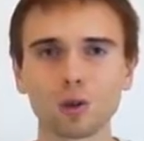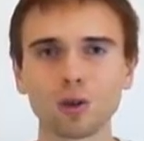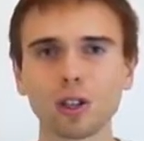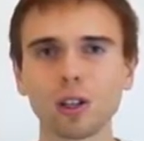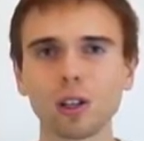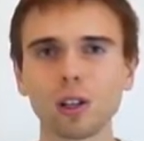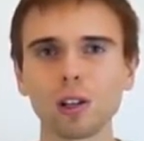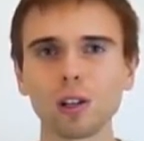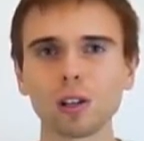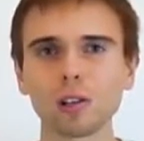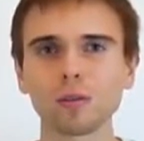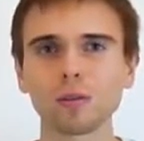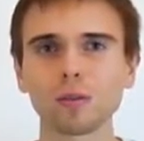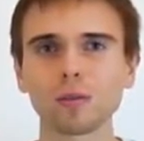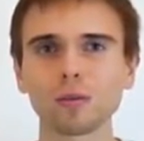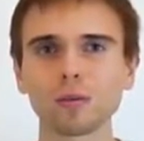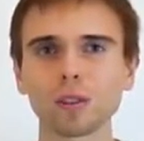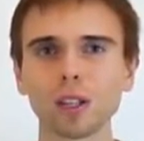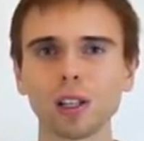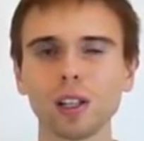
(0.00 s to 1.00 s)
Dada
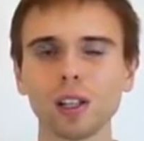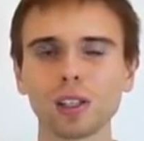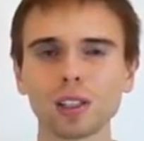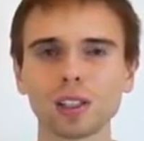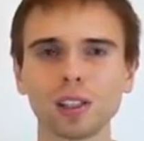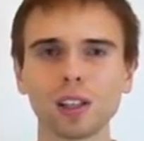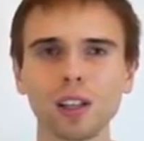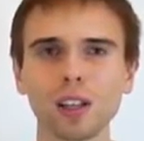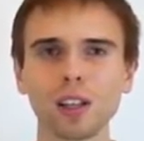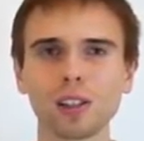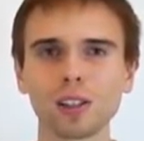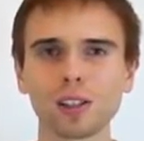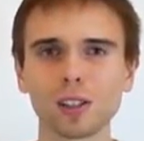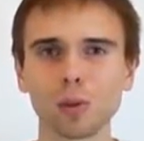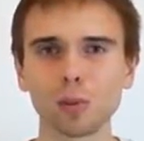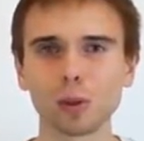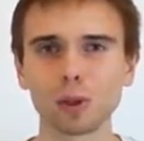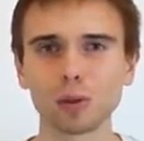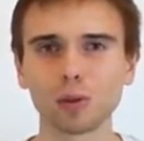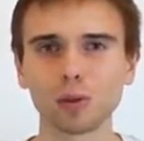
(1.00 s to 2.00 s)
Sadananda, records
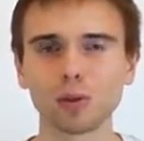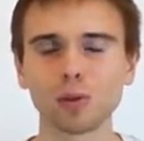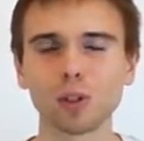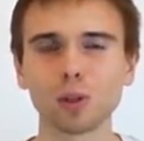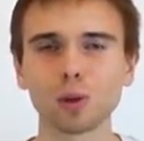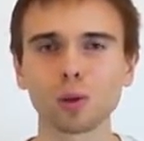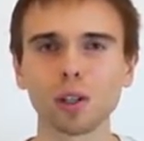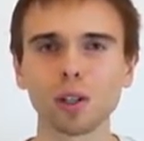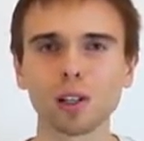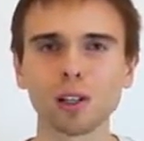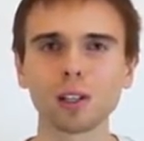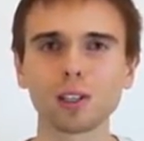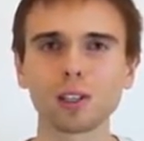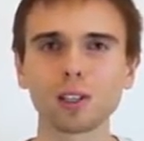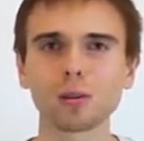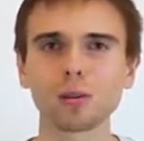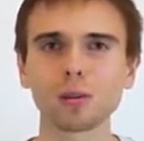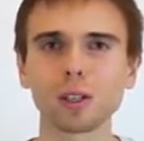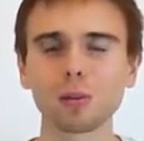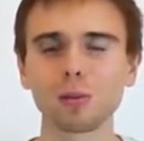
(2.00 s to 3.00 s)
videos in English and
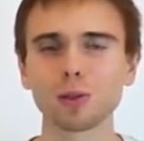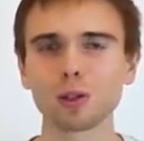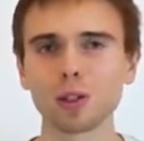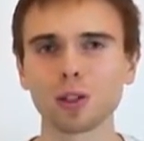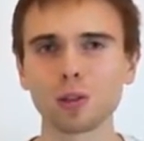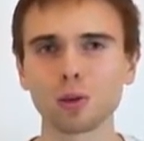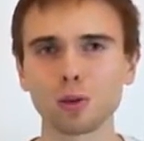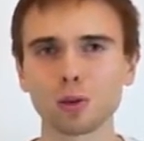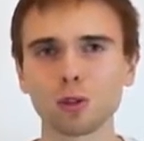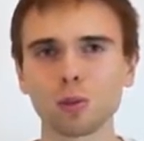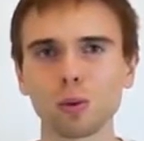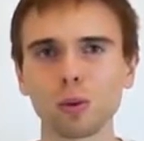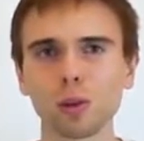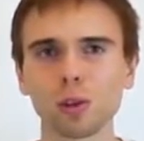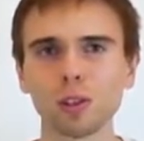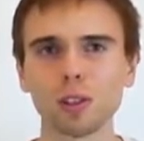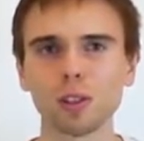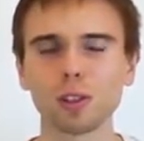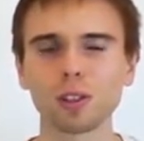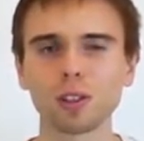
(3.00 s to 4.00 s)
there are already more
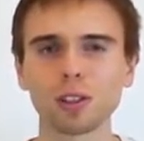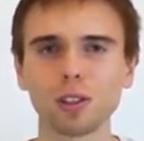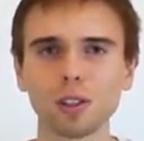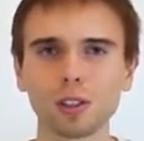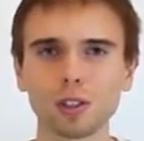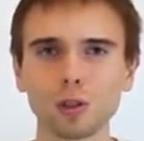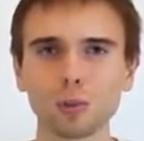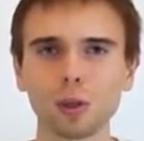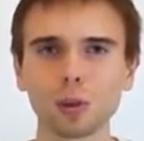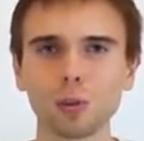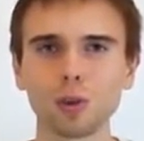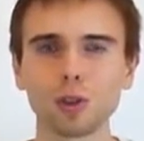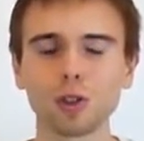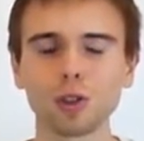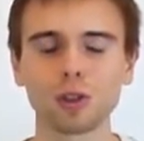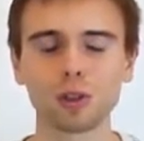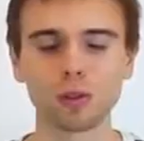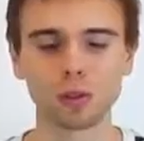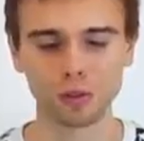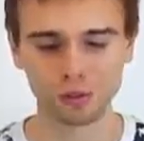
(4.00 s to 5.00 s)
than 10,000
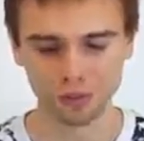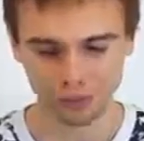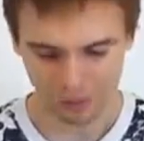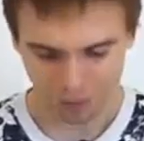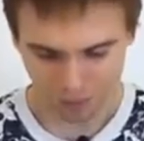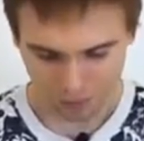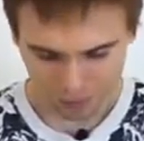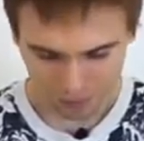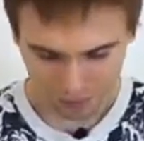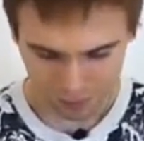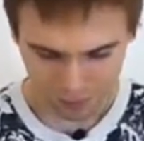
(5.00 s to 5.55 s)
subscribers.